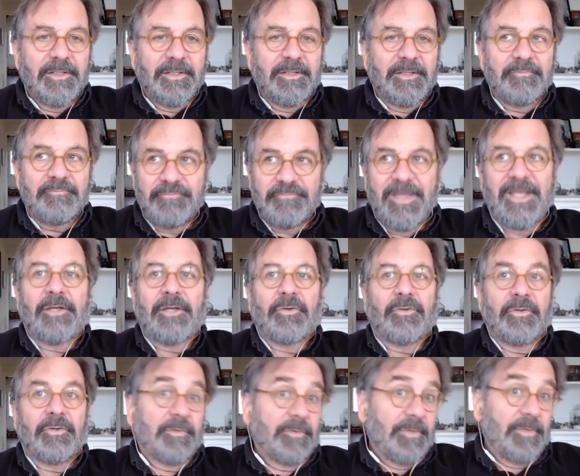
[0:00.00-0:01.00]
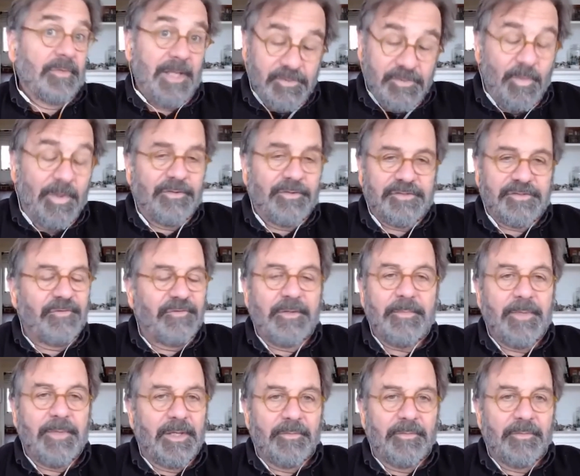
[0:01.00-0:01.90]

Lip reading: male as well as female,